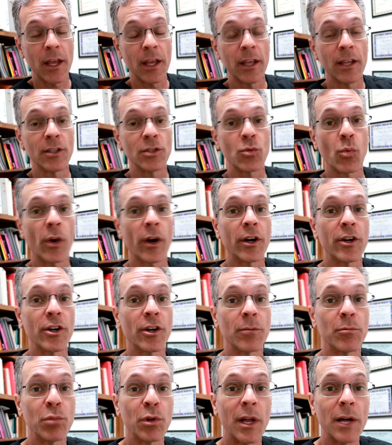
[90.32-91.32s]
is where
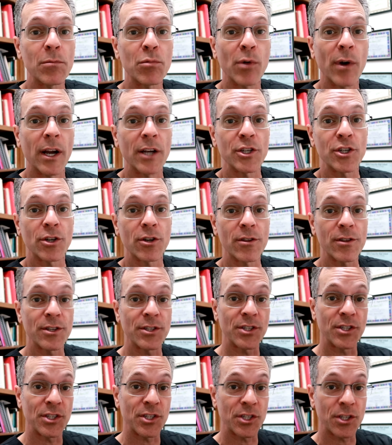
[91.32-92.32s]
your blood pressure, the
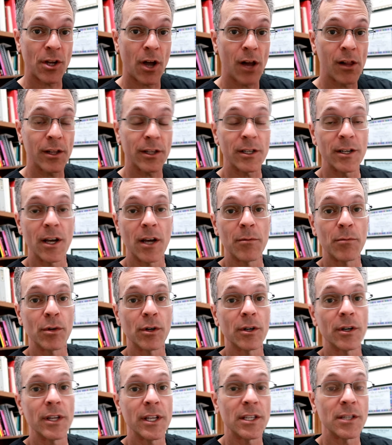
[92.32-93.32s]
systolic
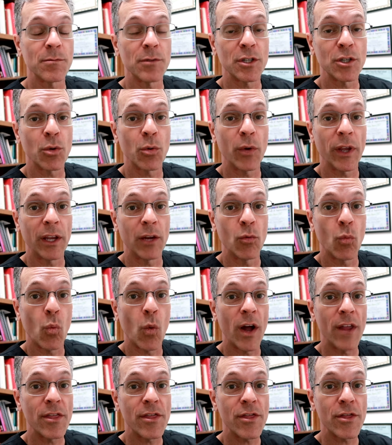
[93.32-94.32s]
number, is between
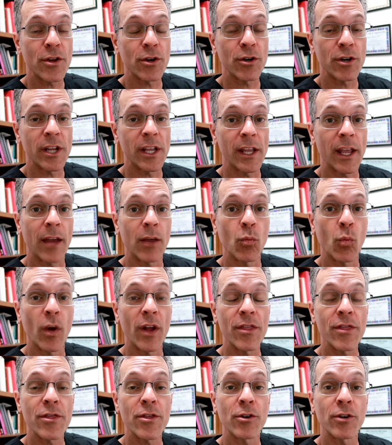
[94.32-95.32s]
130 and
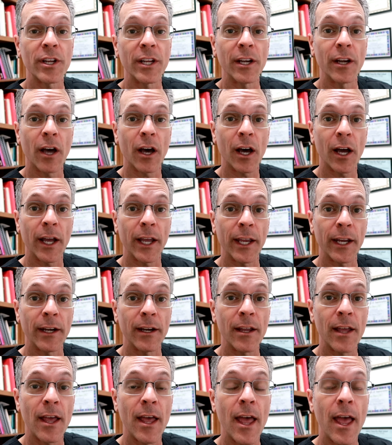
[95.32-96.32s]

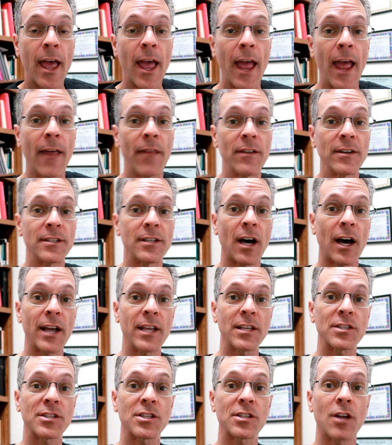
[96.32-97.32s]
139, and the
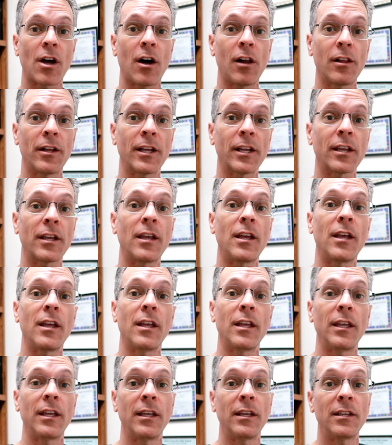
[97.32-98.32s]
diastolic
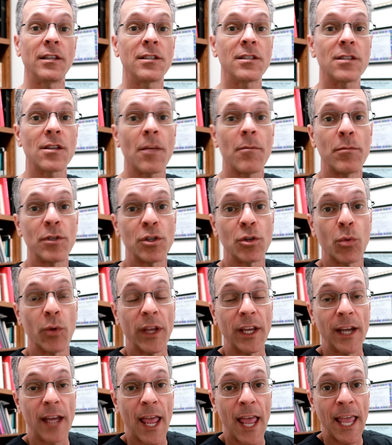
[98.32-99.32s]
is
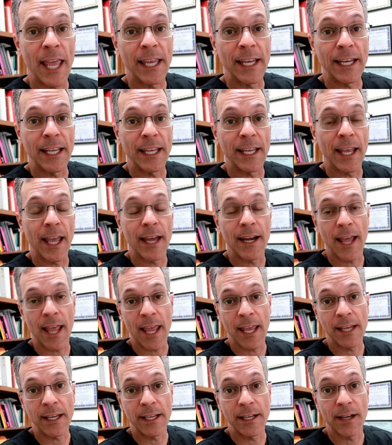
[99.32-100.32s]
between 80 and
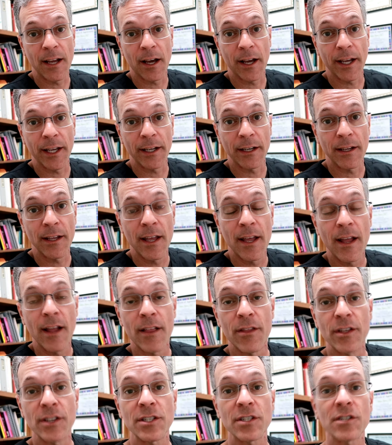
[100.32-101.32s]
89.
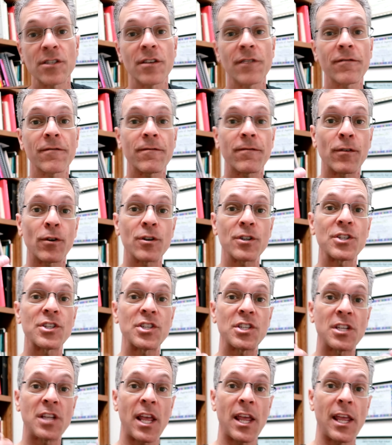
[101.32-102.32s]
This is the first
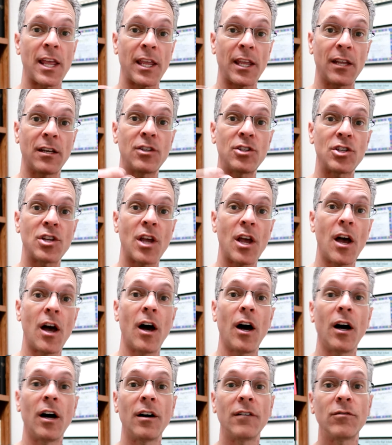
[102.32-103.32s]
stage
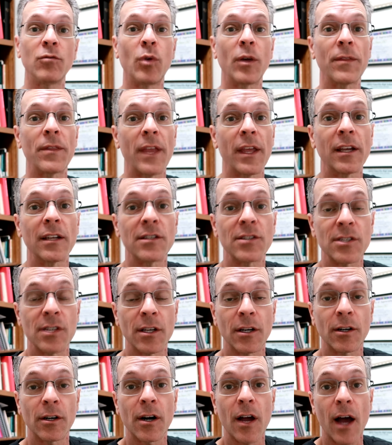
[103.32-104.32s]
of what they
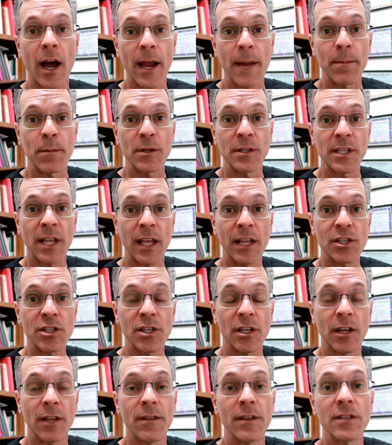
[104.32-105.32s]
consider
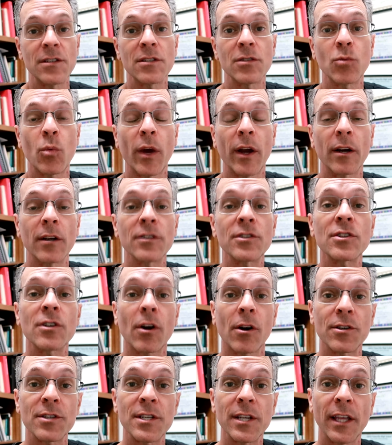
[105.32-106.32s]
hypertension, and this is where it
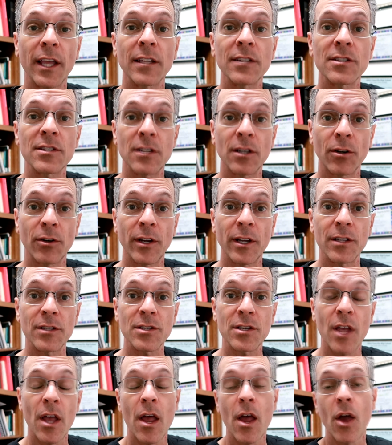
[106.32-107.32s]
starts to get
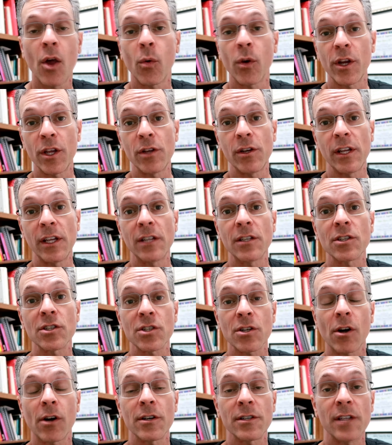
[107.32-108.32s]
serious, where you need to
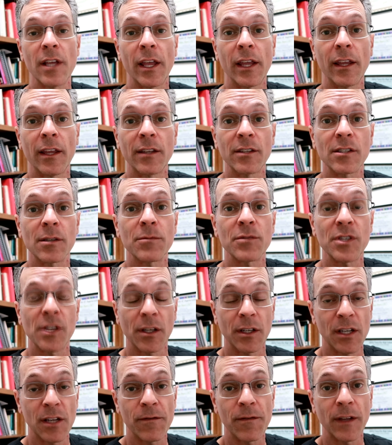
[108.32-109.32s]
start taking some
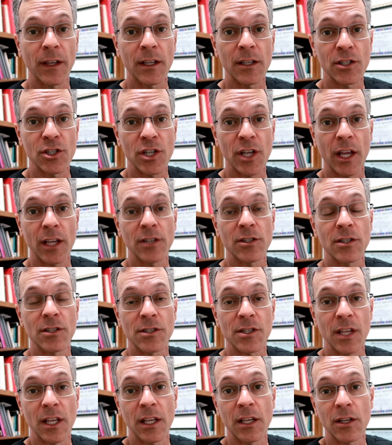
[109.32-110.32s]
significant
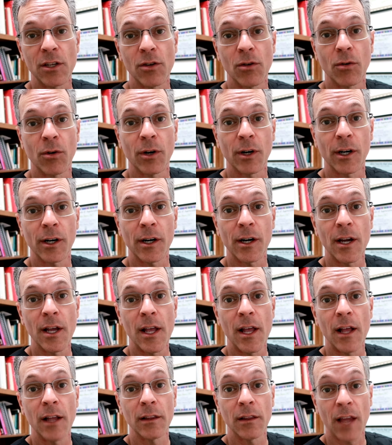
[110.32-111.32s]
changes in your
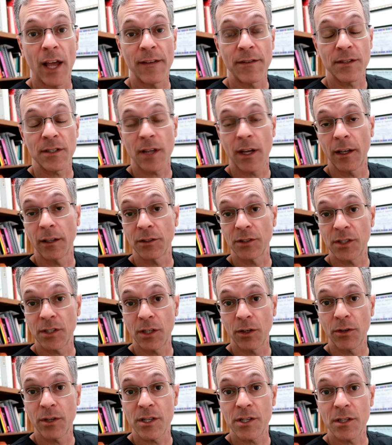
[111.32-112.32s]
lifestyle
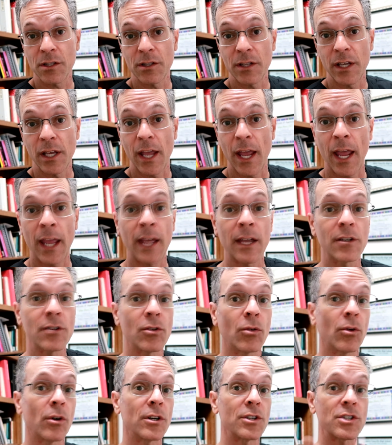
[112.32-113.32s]
seriously and
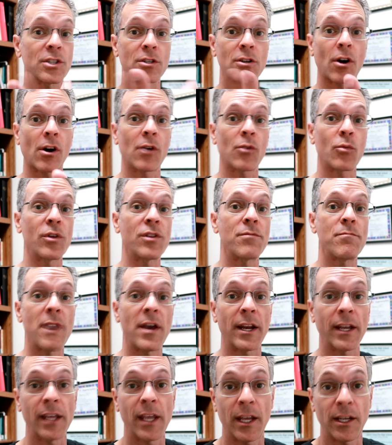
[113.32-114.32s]
or start with
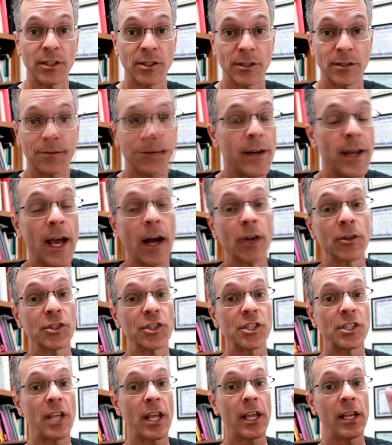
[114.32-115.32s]
medication. Now,
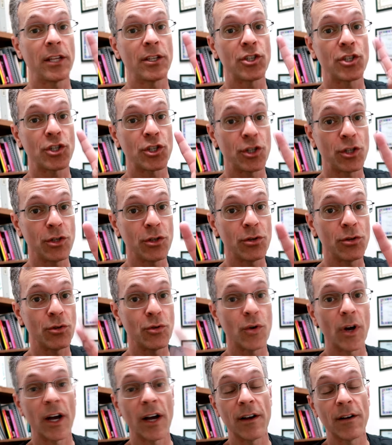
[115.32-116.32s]
stage
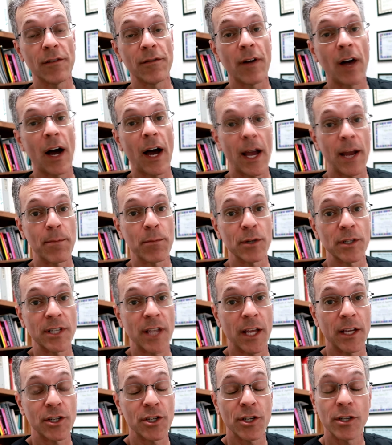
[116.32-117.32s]
two of
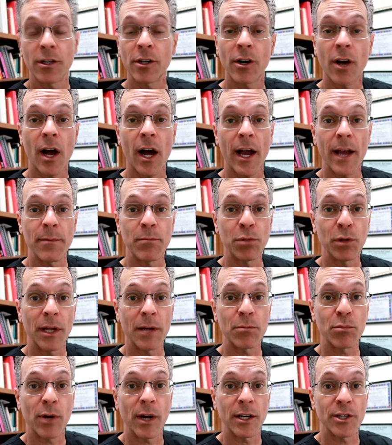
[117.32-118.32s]
hypertension or high
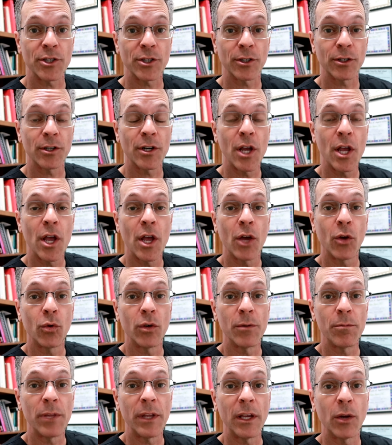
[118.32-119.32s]
blood pressure
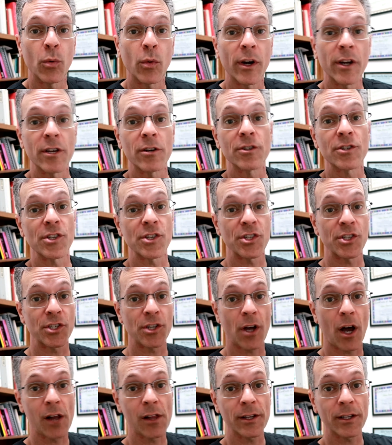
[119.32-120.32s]
would be where your
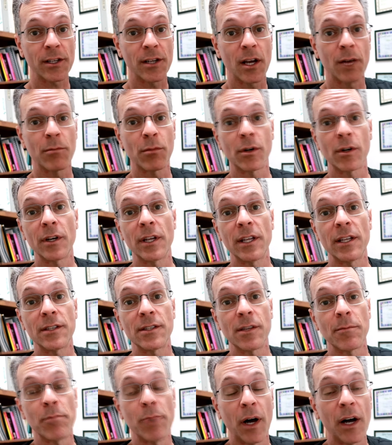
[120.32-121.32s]
systolic number is
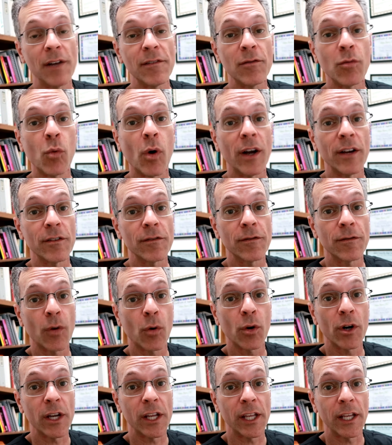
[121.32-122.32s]
above
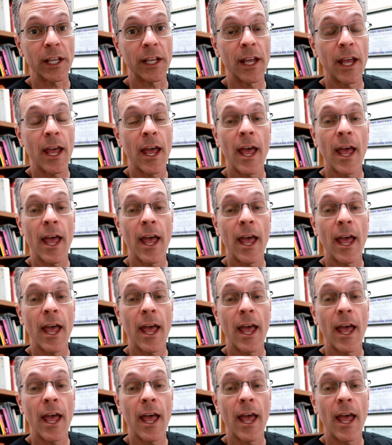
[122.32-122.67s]
140